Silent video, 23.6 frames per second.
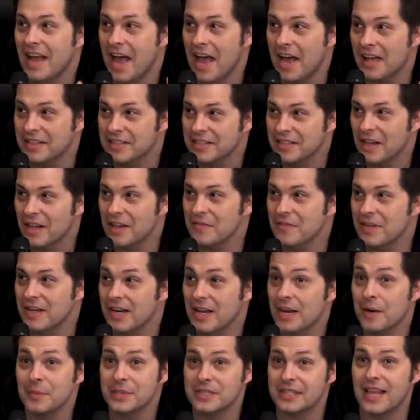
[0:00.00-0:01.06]
Ed Sullivan,
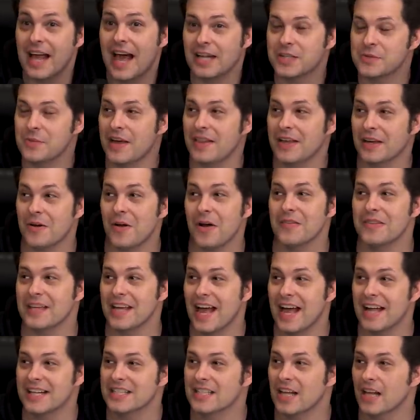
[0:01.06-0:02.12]
and it was that's why they call it
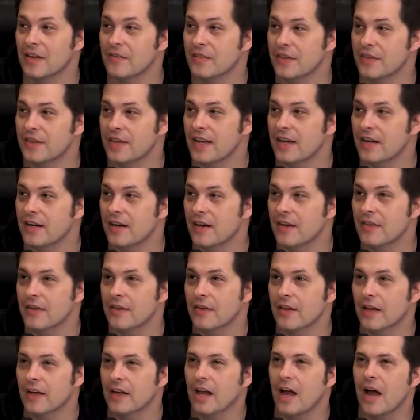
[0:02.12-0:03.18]
the Ed Sullivan Theater, and
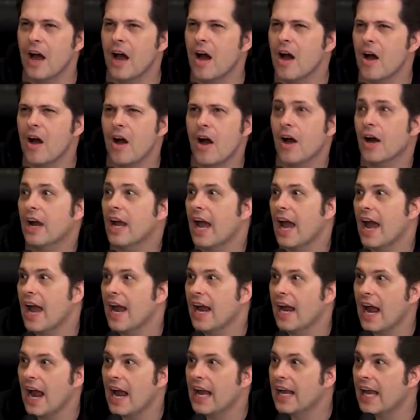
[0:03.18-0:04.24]
they're like, oh,
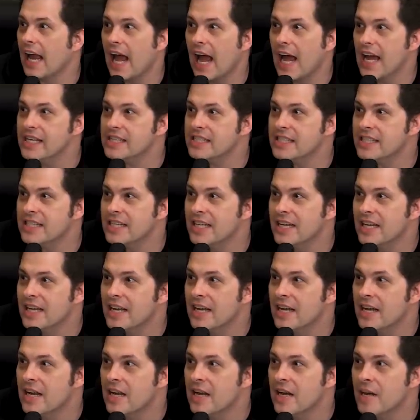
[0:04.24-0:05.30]
okay, I guess,
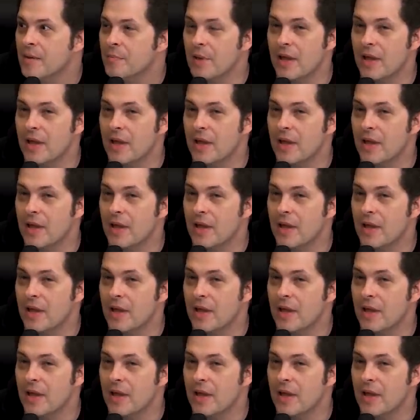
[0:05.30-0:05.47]
yeah.